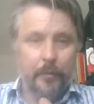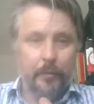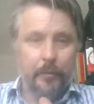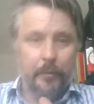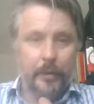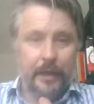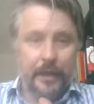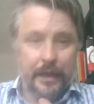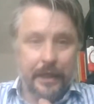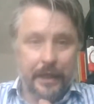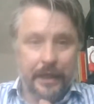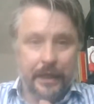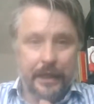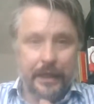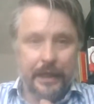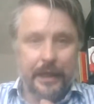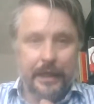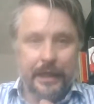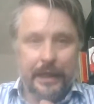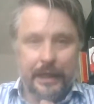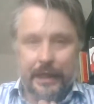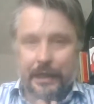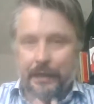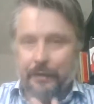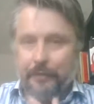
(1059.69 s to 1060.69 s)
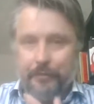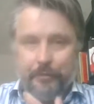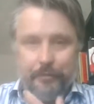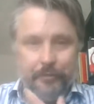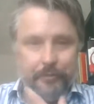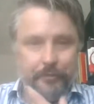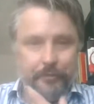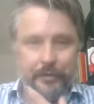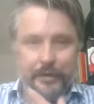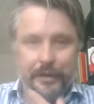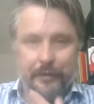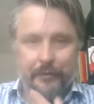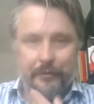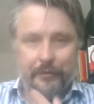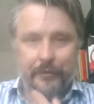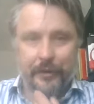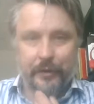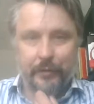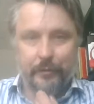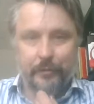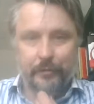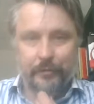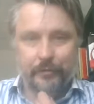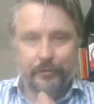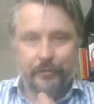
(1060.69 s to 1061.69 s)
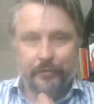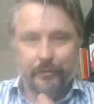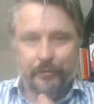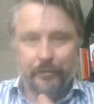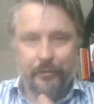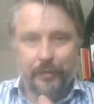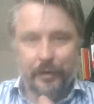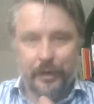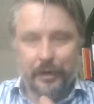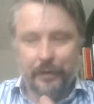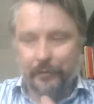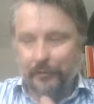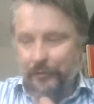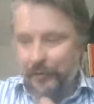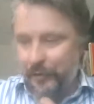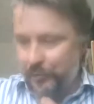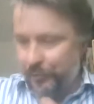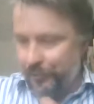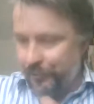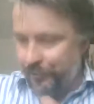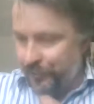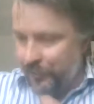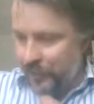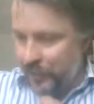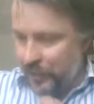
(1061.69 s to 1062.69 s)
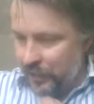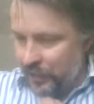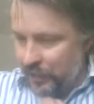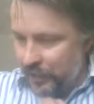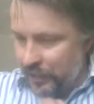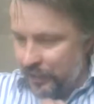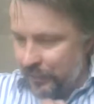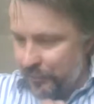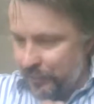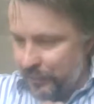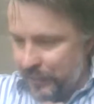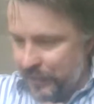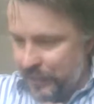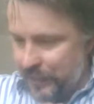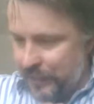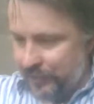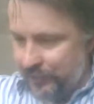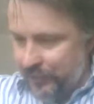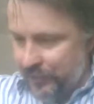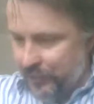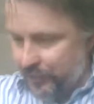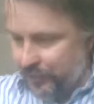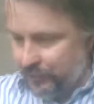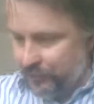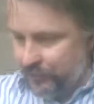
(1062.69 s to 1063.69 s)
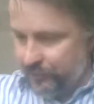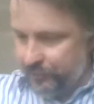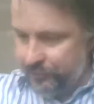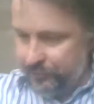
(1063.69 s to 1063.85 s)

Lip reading: But brilliant film. Number 7,